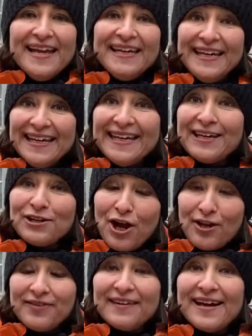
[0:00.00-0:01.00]
He
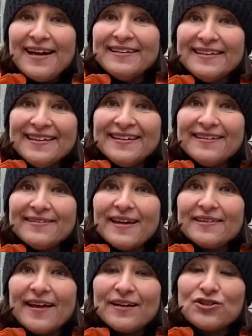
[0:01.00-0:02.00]
got the idea
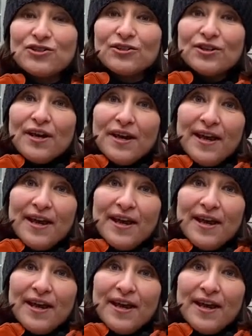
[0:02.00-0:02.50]
that they should